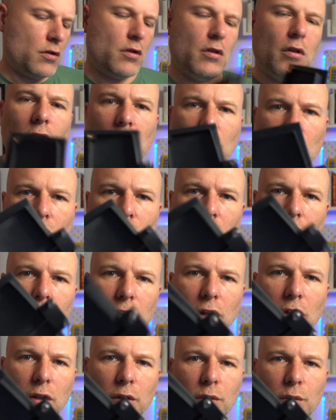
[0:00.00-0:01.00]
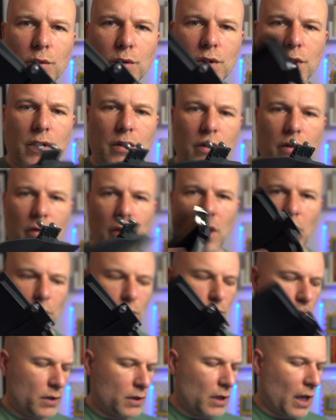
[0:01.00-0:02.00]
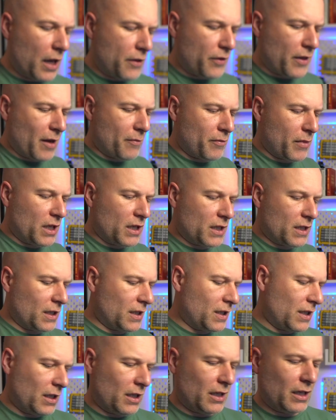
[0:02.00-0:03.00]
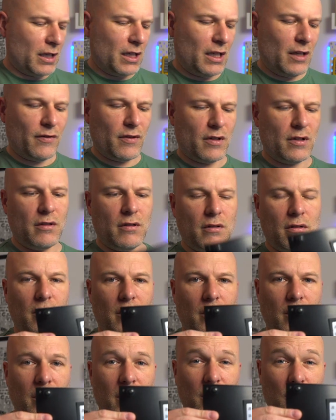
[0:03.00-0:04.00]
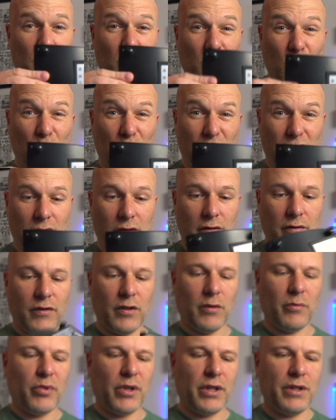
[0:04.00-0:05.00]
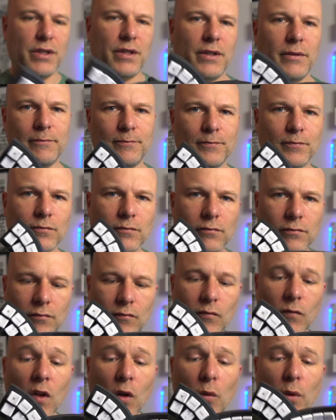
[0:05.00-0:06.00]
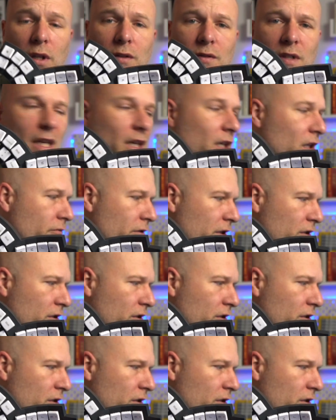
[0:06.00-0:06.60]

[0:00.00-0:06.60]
you're not going to lose those, and that makes it an even smaller footprint when you've taken the wrist